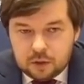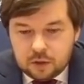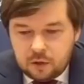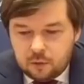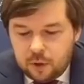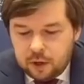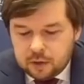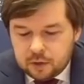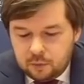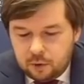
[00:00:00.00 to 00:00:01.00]
it's in a
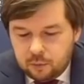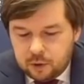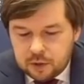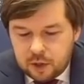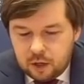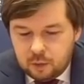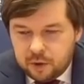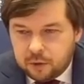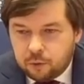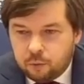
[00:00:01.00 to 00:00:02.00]
way, once
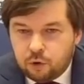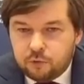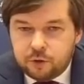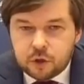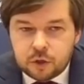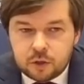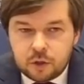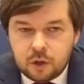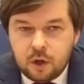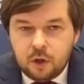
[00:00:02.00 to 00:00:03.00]
again, a path to more
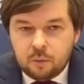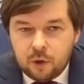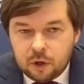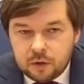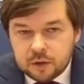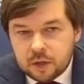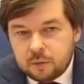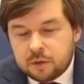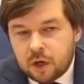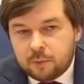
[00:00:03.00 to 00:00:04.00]
efficiency. But at the
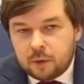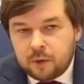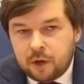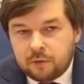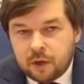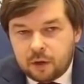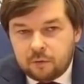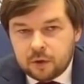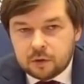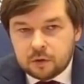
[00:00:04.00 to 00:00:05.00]
same time, I believe
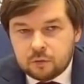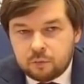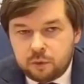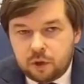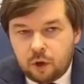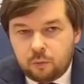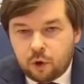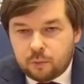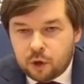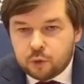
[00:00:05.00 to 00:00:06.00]
that investors would be
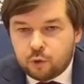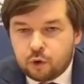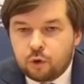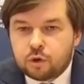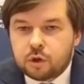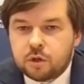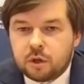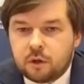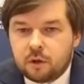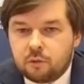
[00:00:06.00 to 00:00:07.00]
now much more
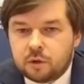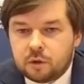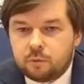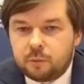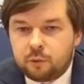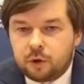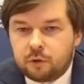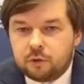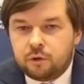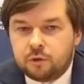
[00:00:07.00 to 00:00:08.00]
cautious, and they would still be
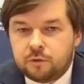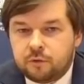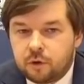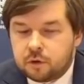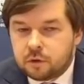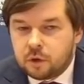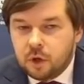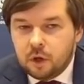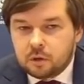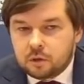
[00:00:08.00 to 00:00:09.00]
putting returns
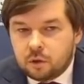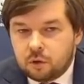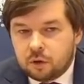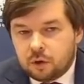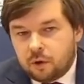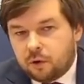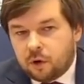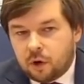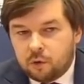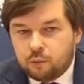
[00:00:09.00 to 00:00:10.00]
first. So at
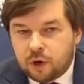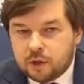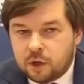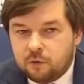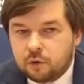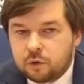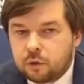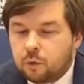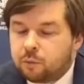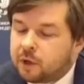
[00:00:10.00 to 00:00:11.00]
around current price
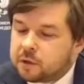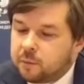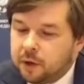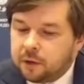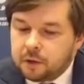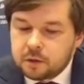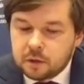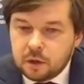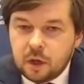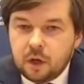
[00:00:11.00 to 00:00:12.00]
levels, you know, plus
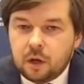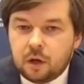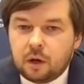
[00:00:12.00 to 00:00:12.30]
minus,